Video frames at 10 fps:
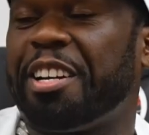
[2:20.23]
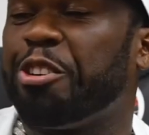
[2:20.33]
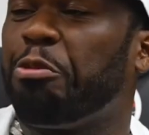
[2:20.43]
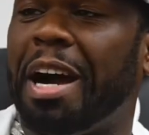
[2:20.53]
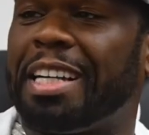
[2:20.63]
And
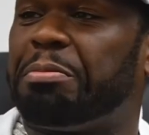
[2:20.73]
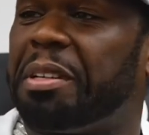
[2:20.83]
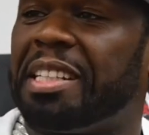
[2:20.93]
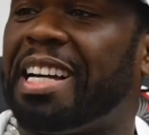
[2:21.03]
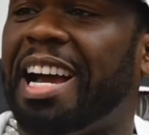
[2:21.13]
you watch
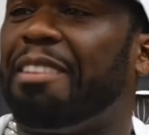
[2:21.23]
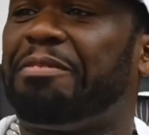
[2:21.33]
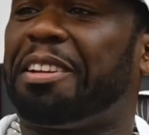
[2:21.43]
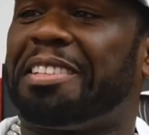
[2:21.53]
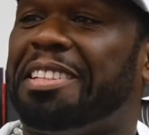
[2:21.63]
because I
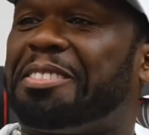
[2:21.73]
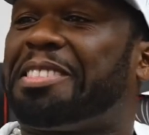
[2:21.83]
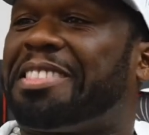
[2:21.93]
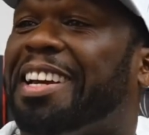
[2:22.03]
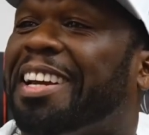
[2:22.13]
have nothing else
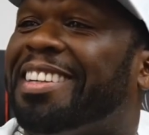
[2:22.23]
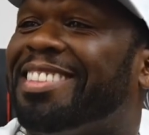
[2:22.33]
to say.